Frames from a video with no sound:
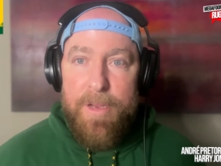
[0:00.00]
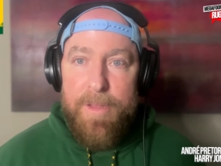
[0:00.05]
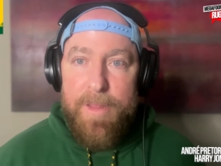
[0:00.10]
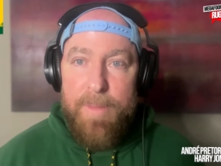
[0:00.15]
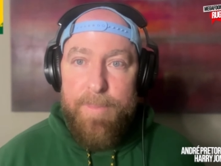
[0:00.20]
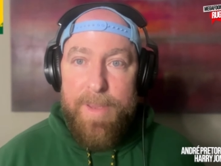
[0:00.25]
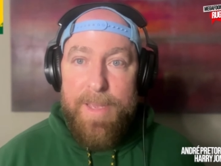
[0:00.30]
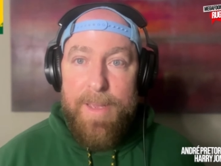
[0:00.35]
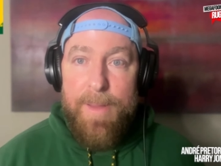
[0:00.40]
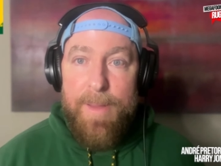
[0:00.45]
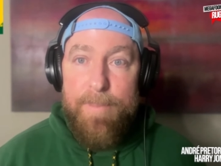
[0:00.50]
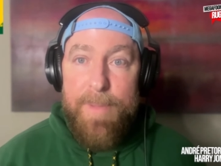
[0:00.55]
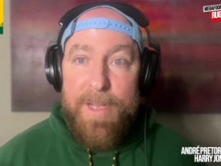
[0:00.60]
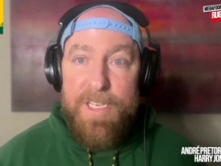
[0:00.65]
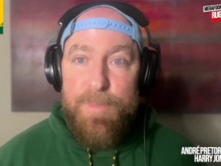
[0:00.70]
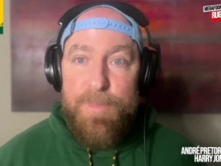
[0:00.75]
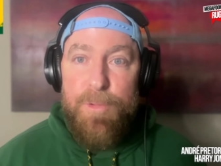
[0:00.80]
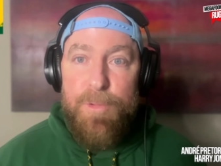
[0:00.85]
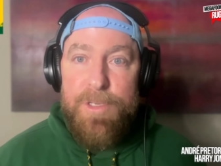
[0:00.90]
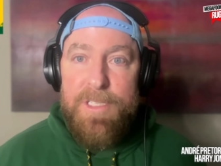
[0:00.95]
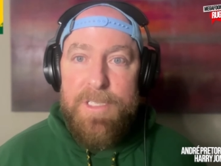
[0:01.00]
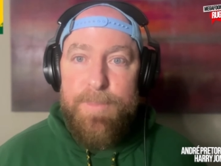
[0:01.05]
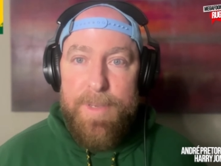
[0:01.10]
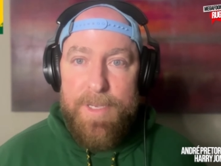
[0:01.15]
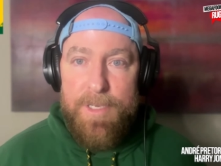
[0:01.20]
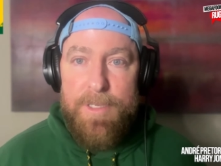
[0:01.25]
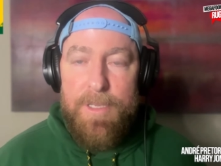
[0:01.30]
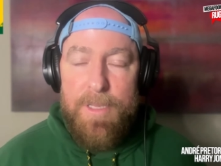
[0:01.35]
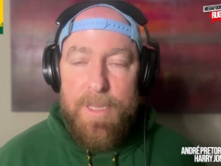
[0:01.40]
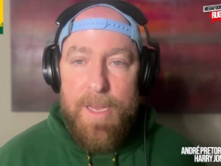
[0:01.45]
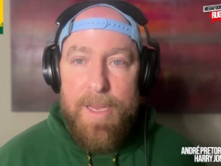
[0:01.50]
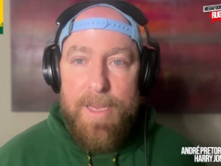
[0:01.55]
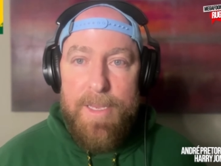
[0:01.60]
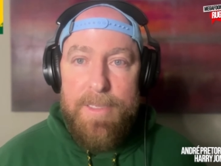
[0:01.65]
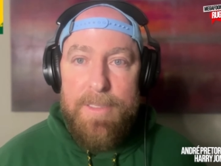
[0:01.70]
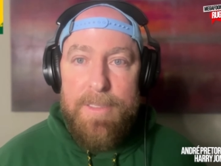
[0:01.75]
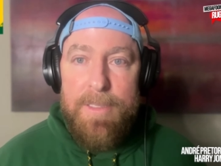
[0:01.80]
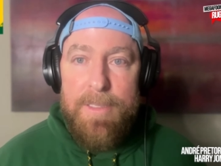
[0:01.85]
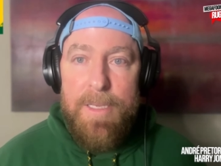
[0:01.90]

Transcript: They become much more specialized.